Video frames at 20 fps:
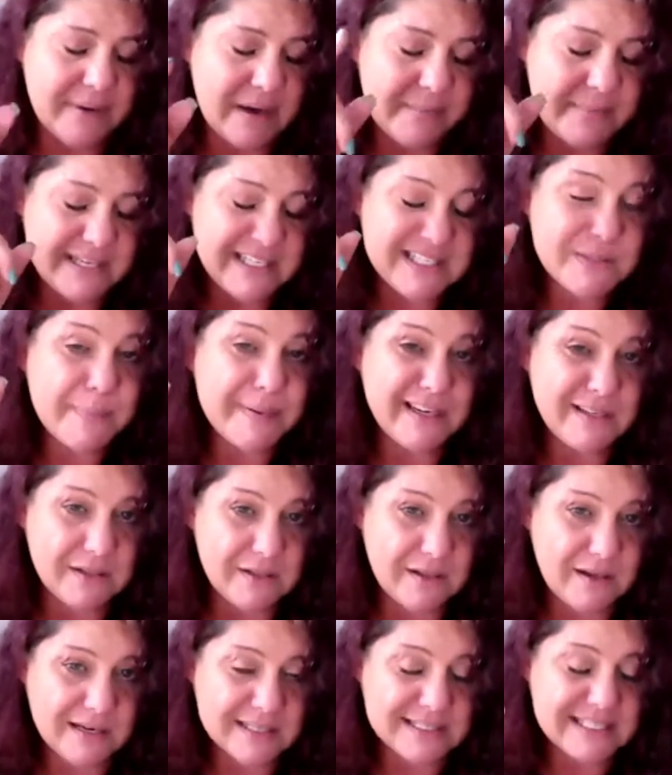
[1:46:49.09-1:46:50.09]
I mean, it's been a
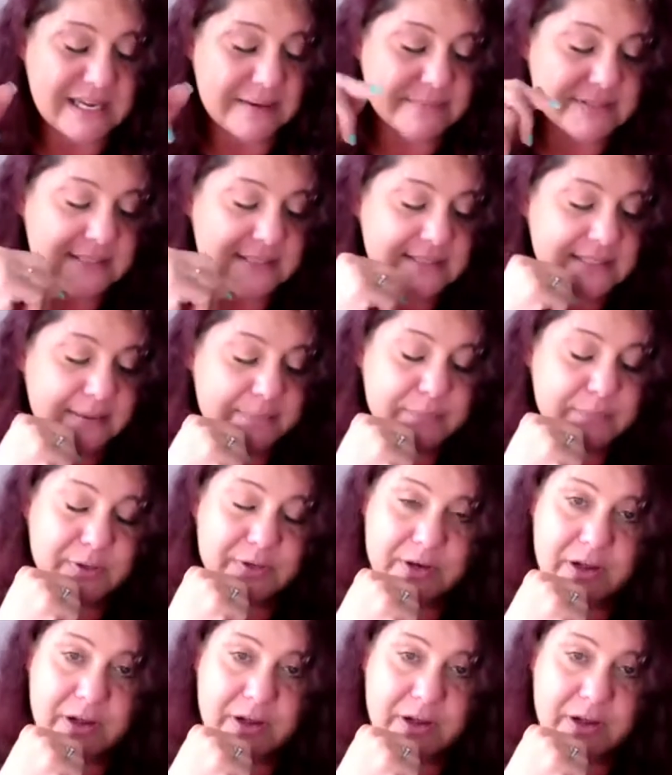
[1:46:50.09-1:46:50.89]
long time since I put